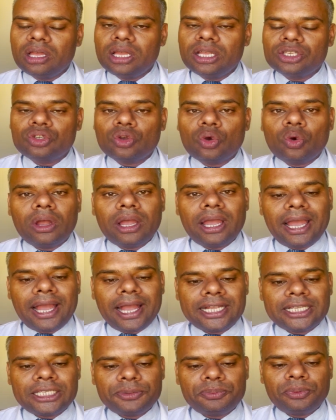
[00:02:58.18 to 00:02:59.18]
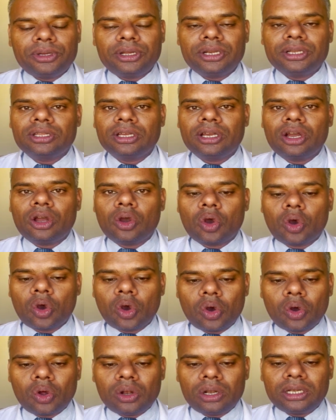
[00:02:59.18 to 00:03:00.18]
So as per the
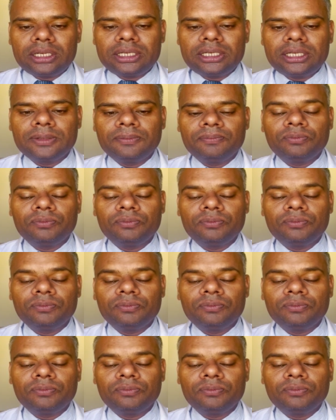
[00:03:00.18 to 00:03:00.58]
old